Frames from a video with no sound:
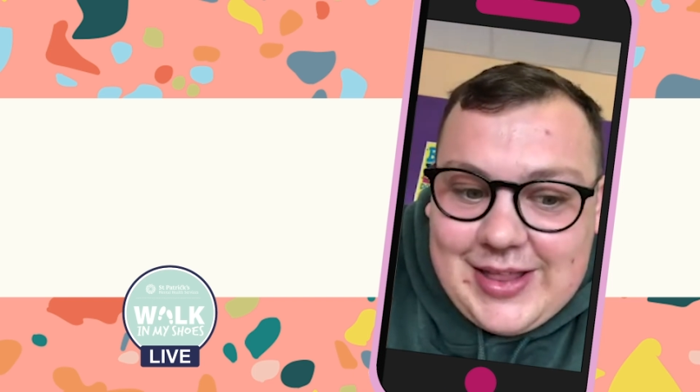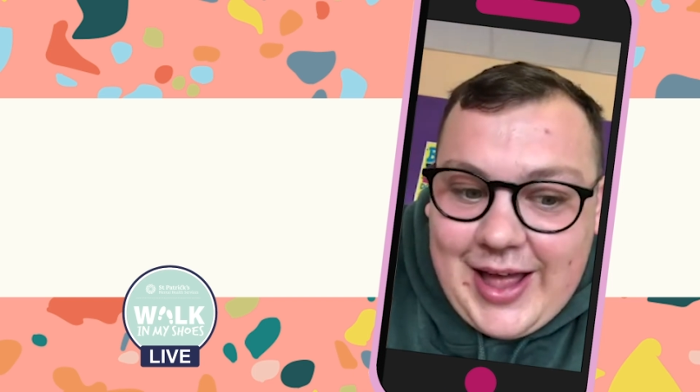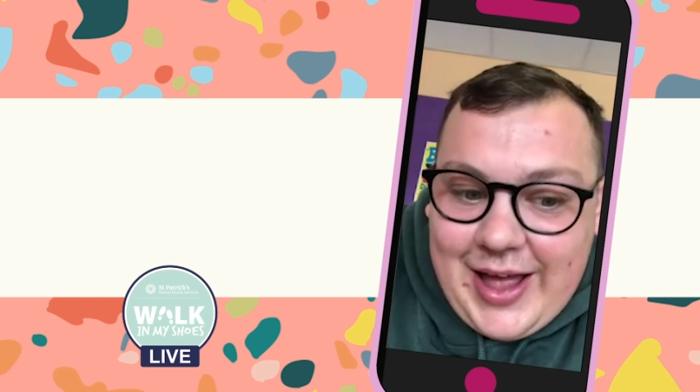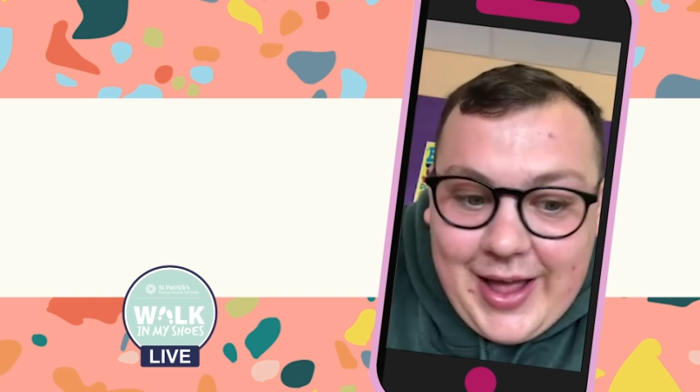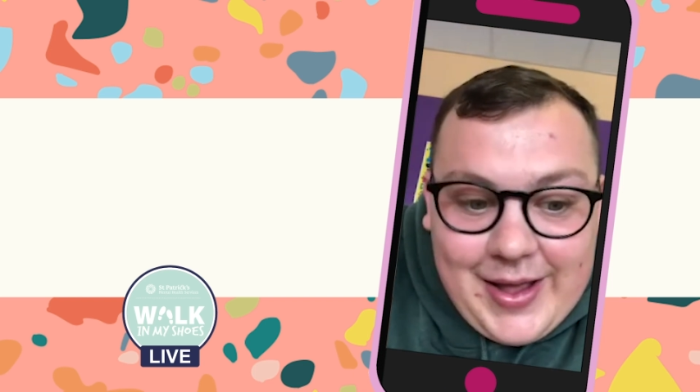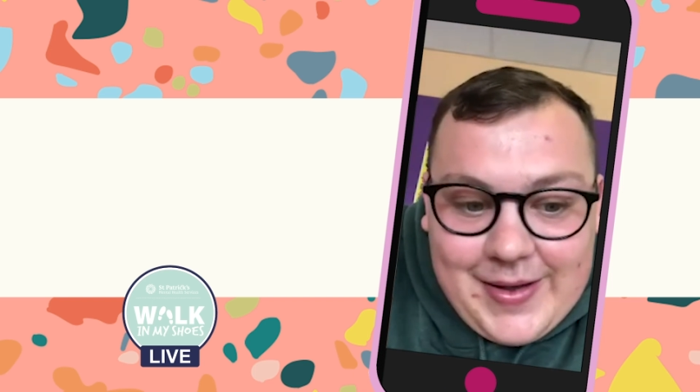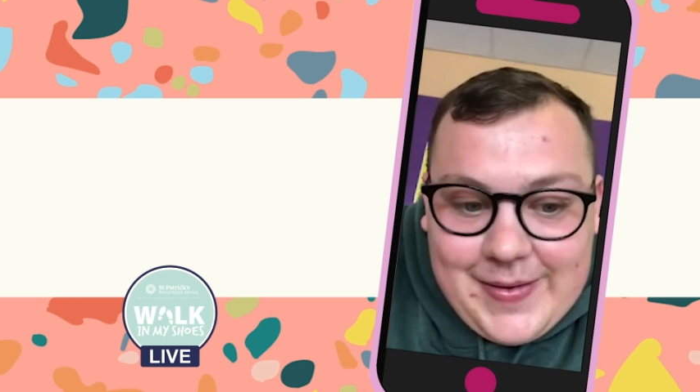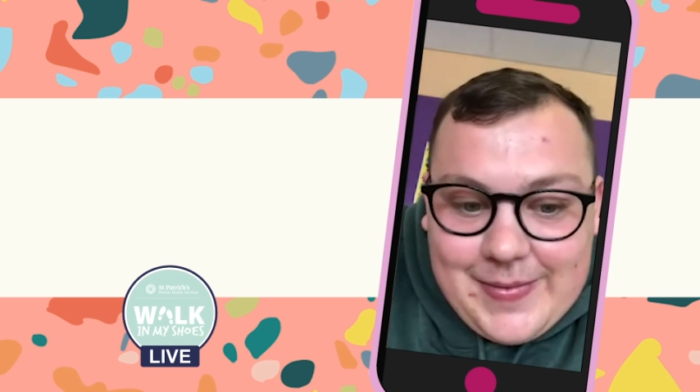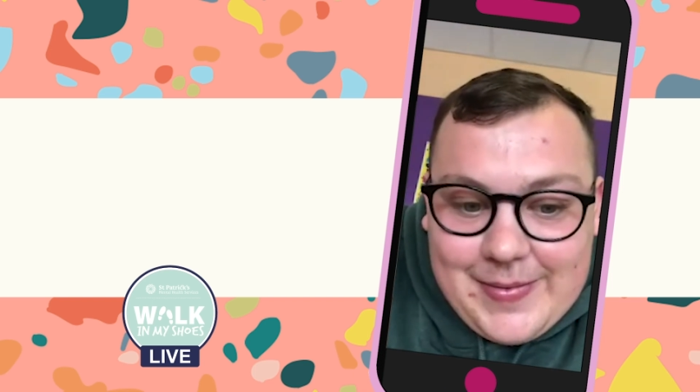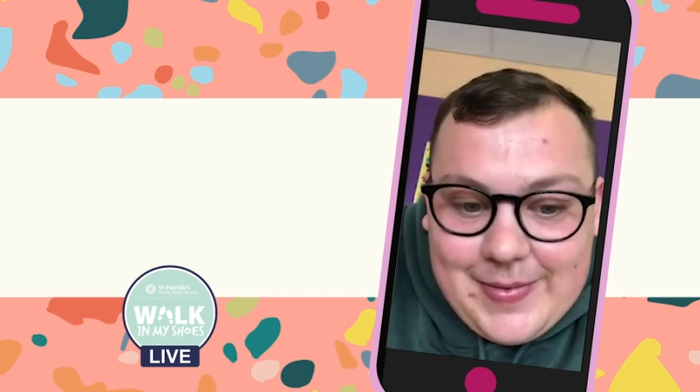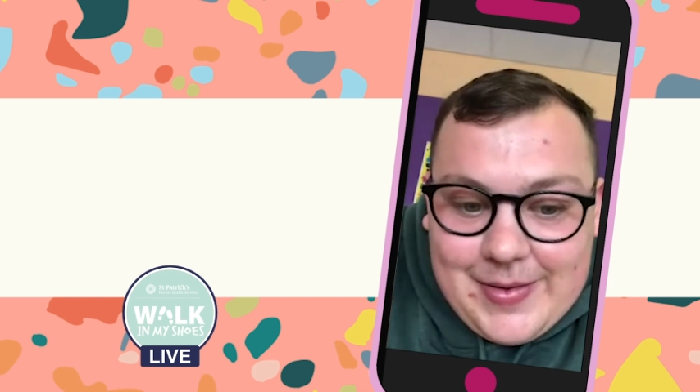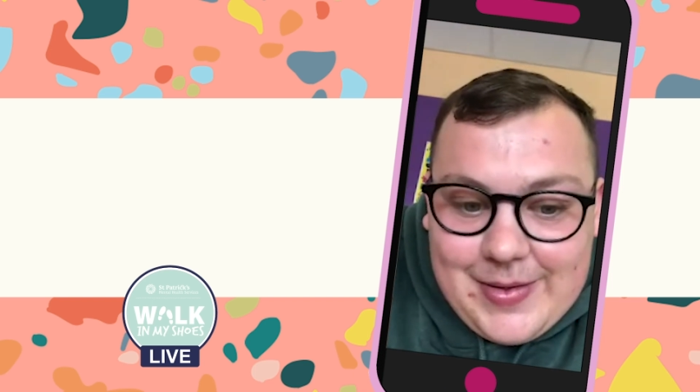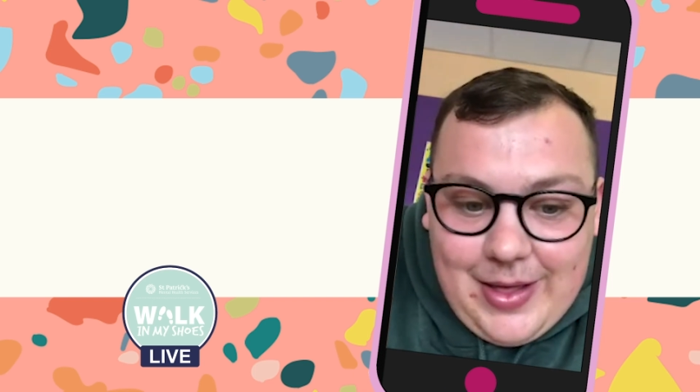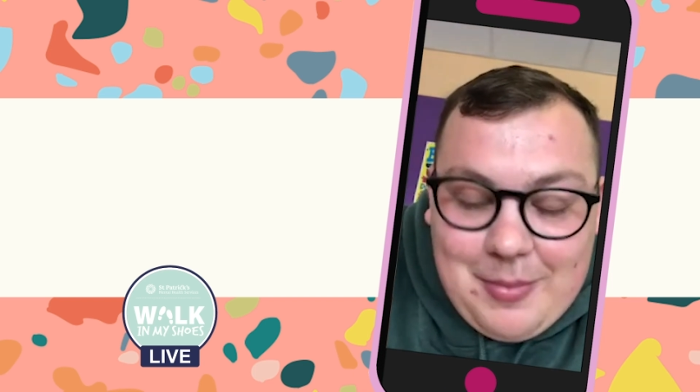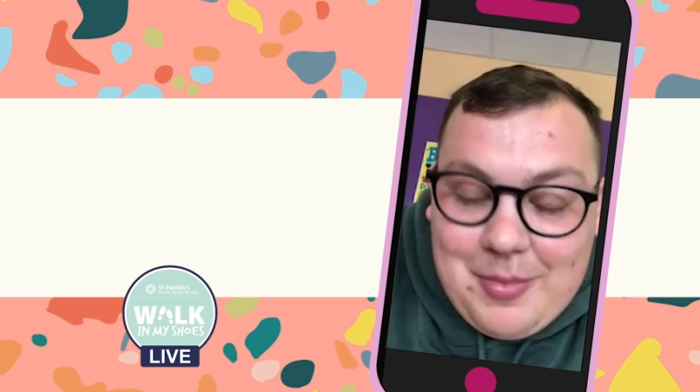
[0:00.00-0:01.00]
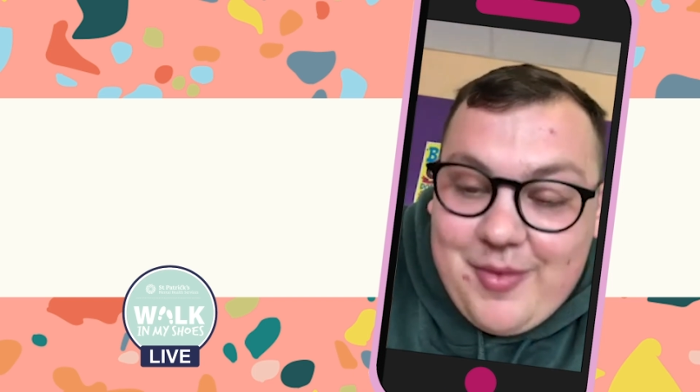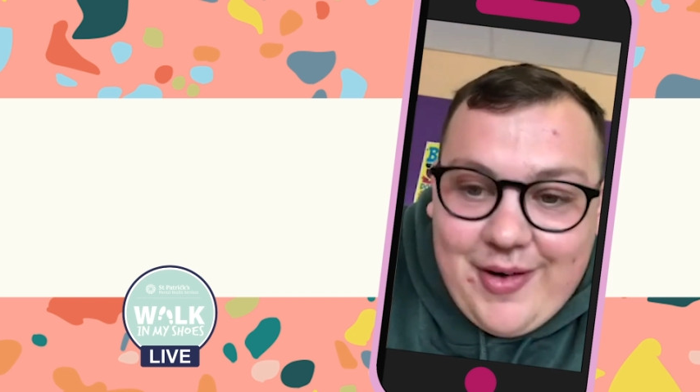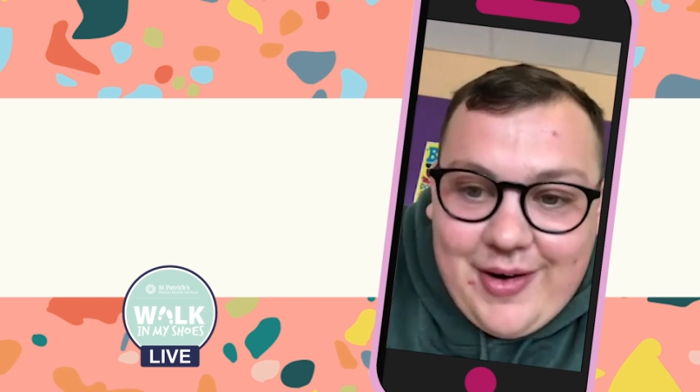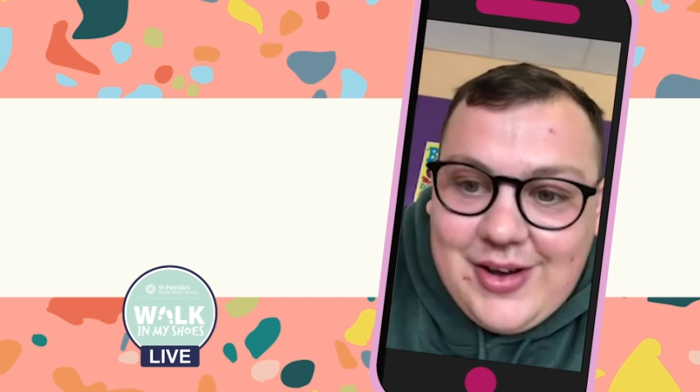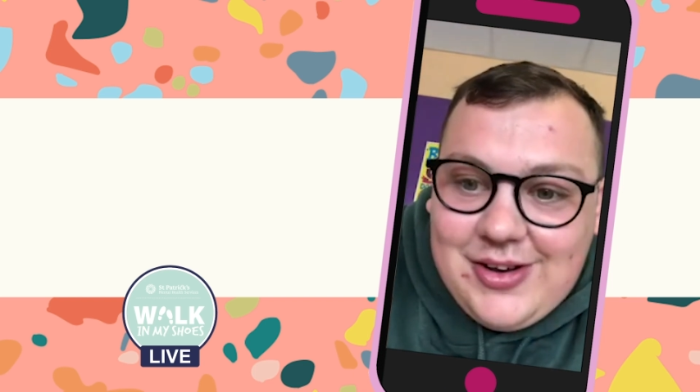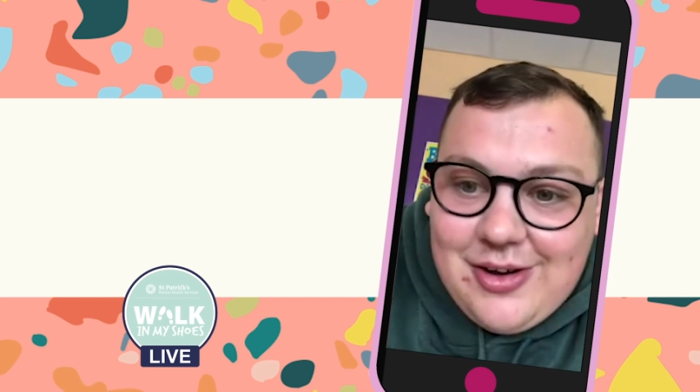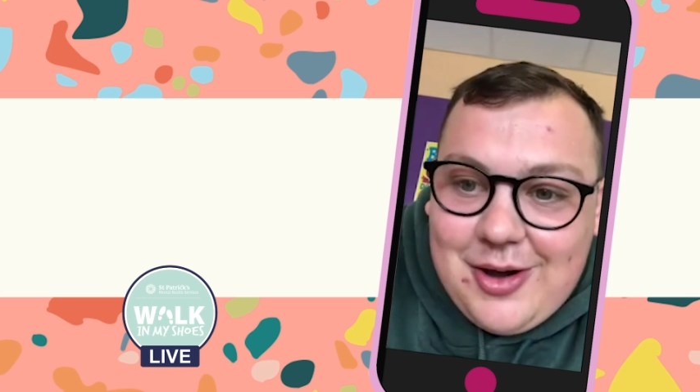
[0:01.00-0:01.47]
that I'm a
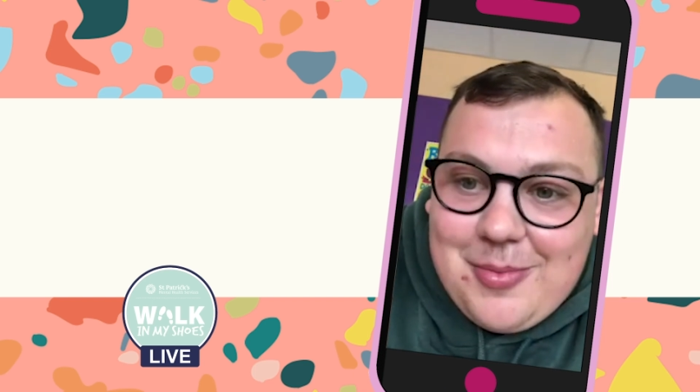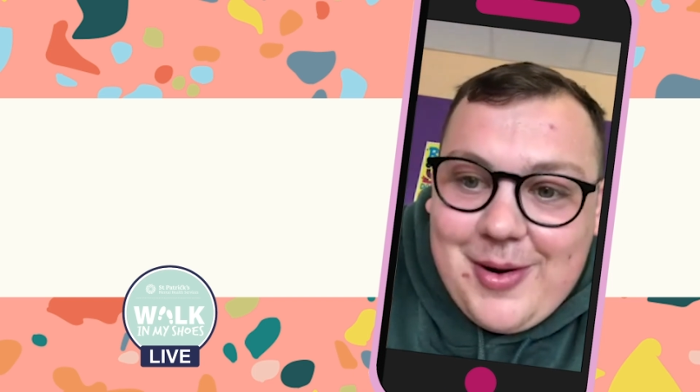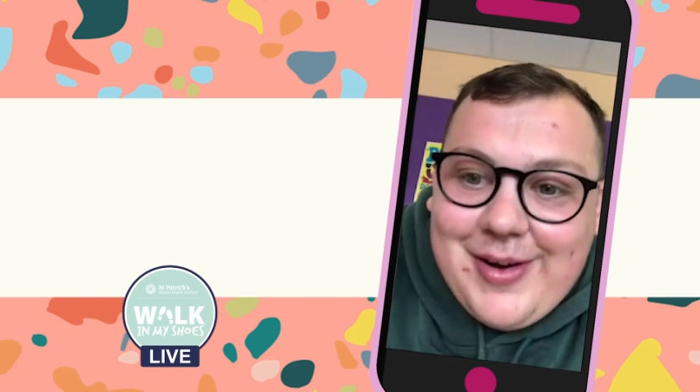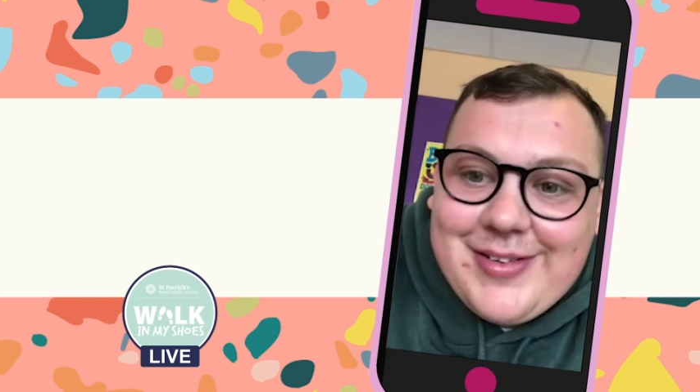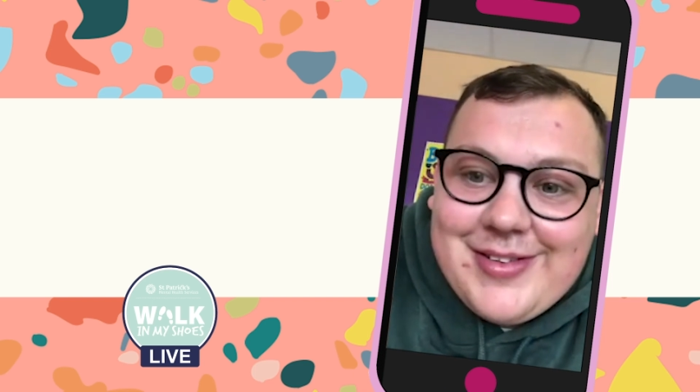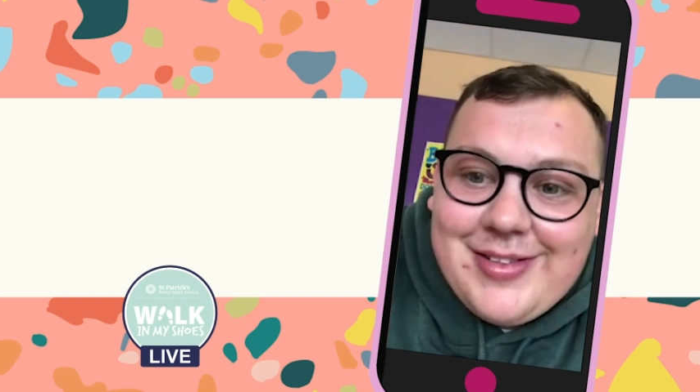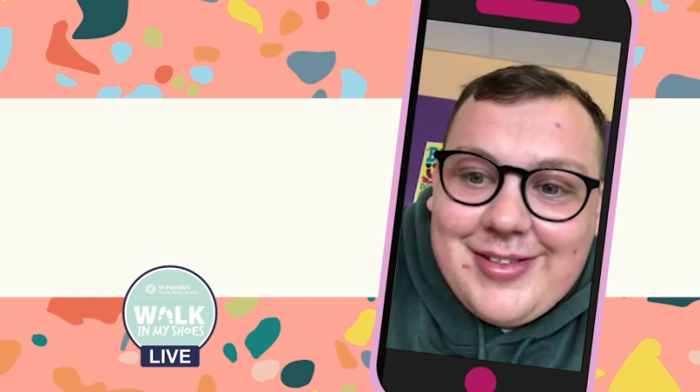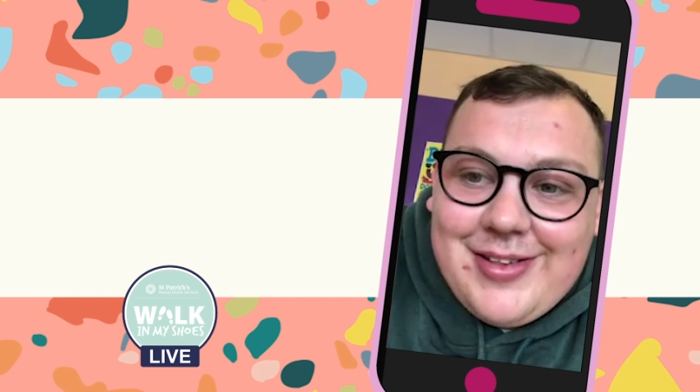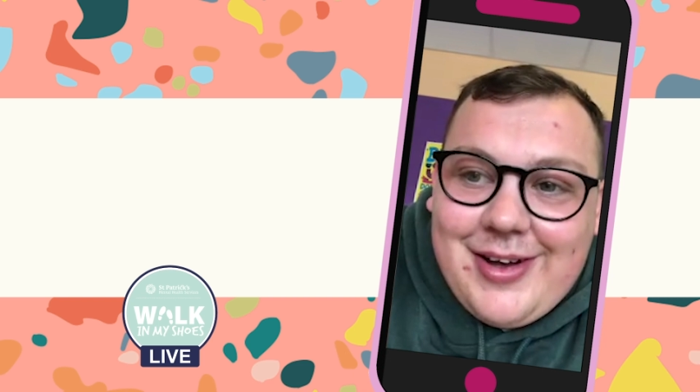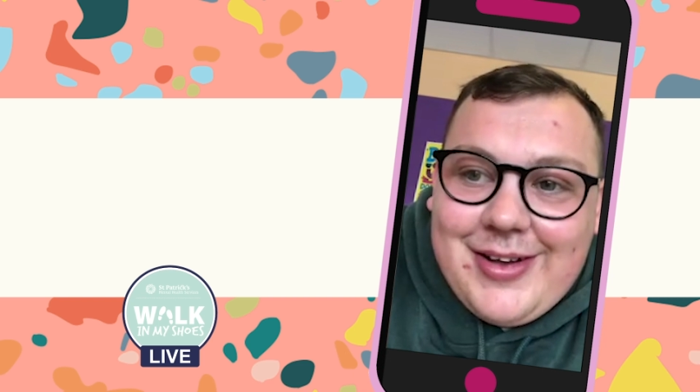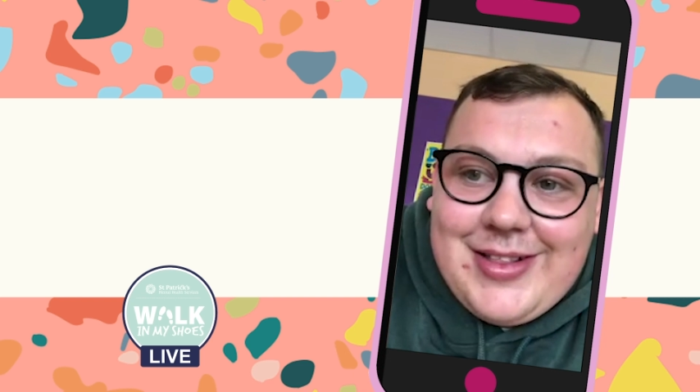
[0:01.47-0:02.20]
very shy person.